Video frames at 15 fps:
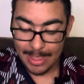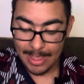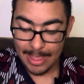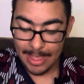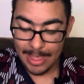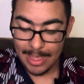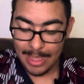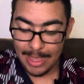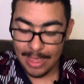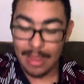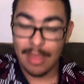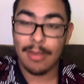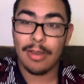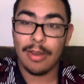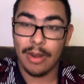He
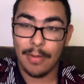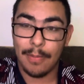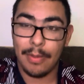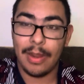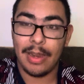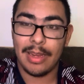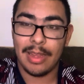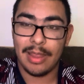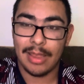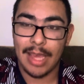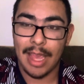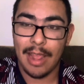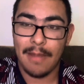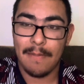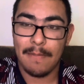is going to play this
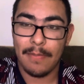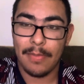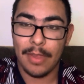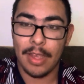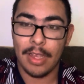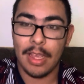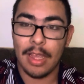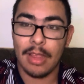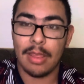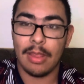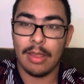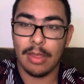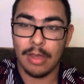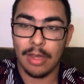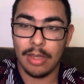game against the
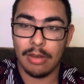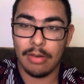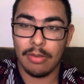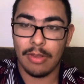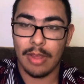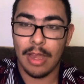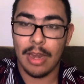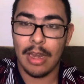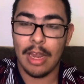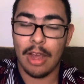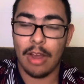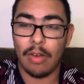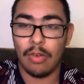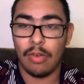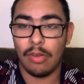Steelers, and not
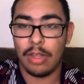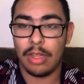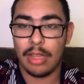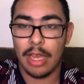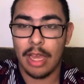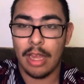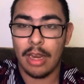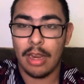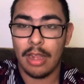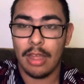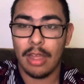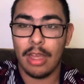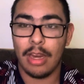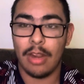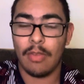only that,
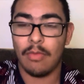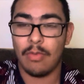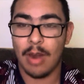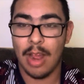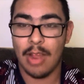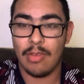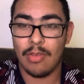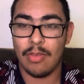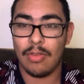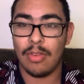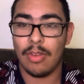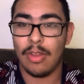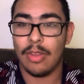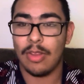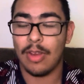it is Rodgers
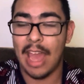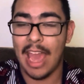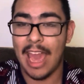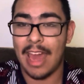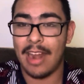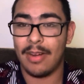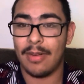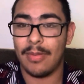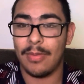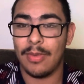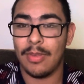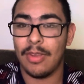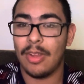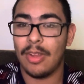to Adams.